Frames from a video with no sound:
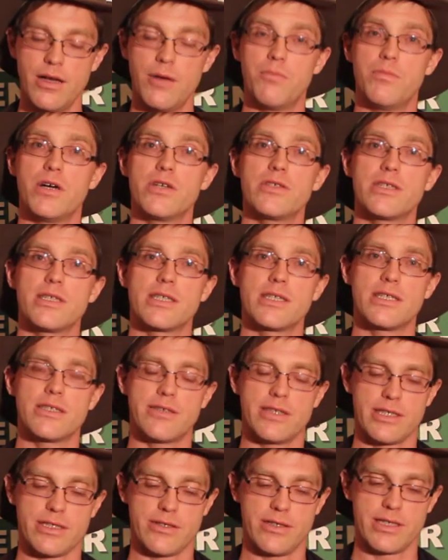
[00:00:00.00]
Most
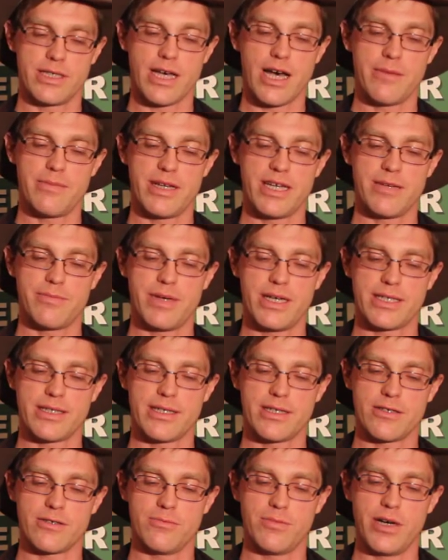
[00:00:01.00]
districts are dominated by
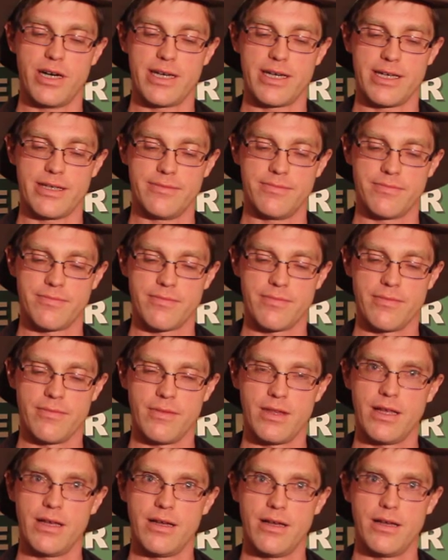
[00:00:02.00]
single party.
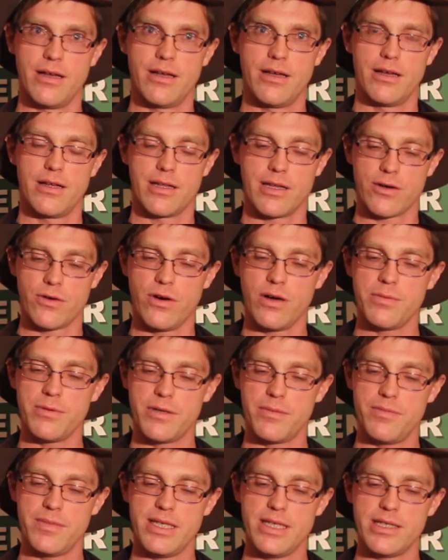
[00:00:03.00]
The
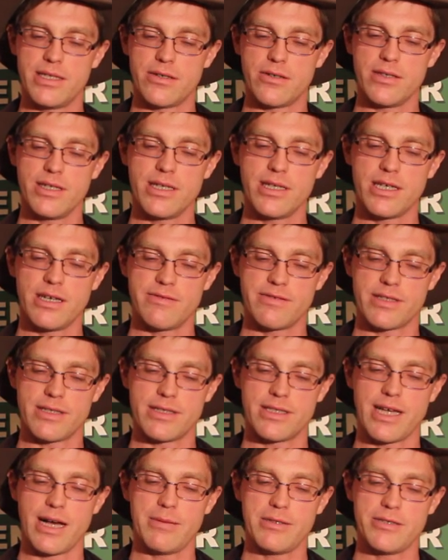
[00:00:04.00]
corporate media only covers
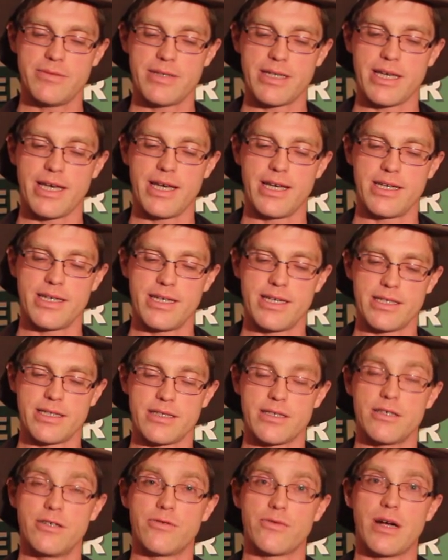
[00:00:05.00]
establishment
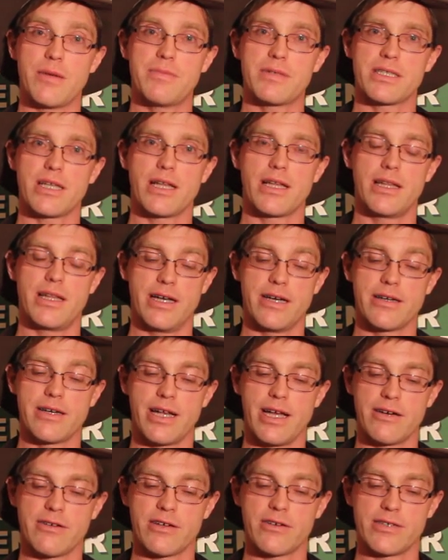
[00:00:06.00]
candidates who represent their
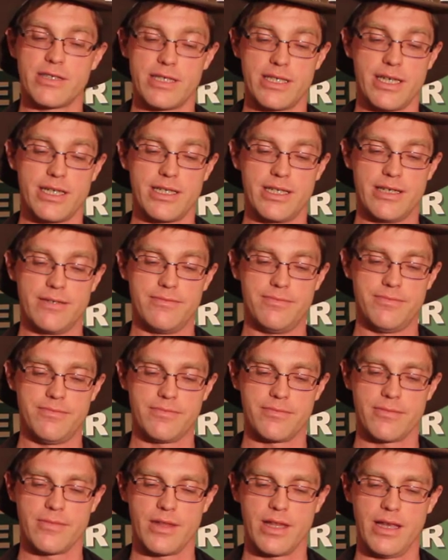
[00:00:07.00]
narrow agenda.
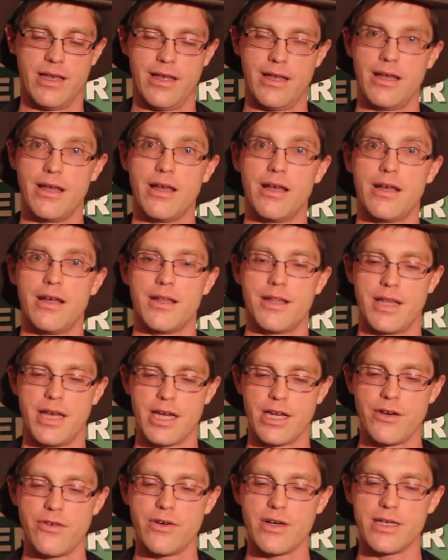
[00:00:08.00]

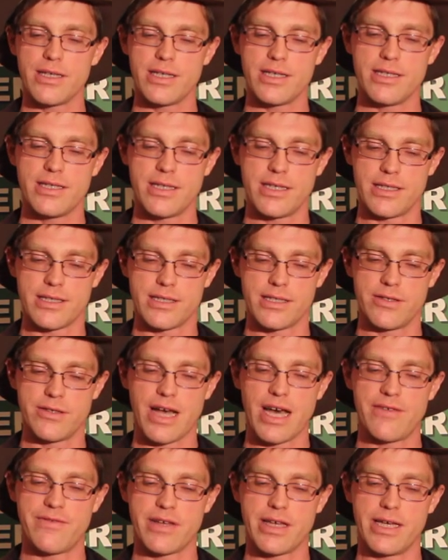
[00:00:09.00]
They ignore dissidents who
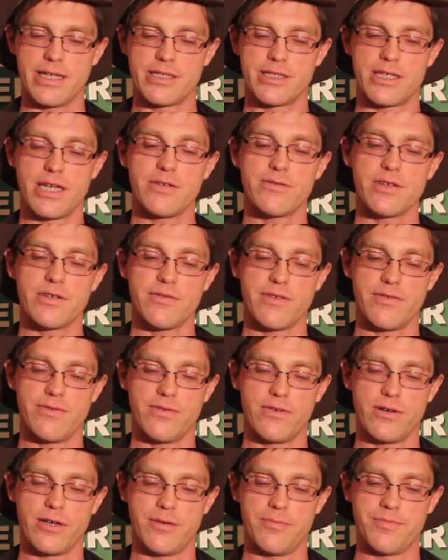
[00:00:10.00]
advocate genuine
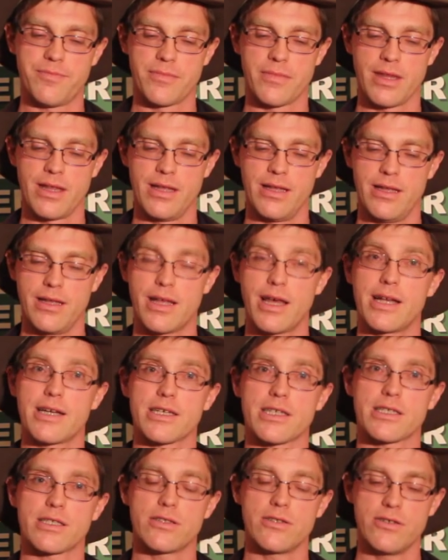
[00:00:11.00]
reform and
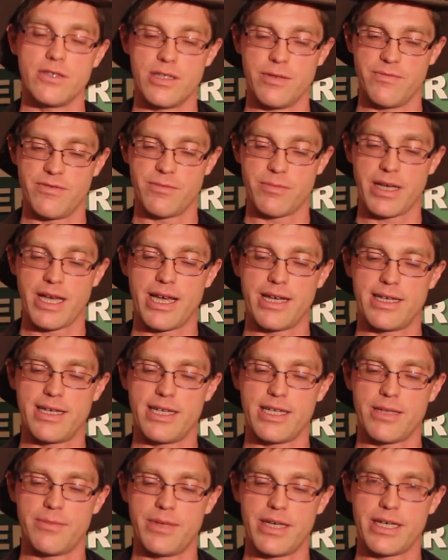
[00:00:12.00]
exclude them from
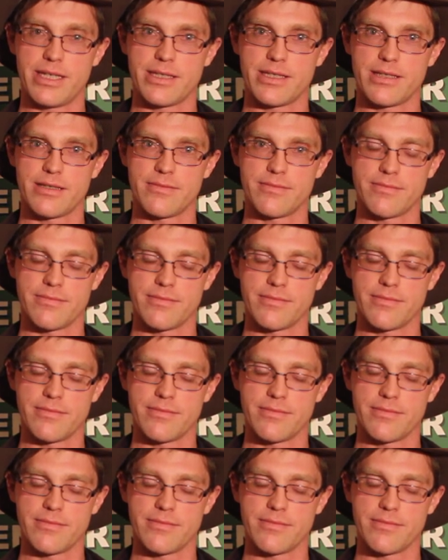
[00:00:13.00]
candidate debates.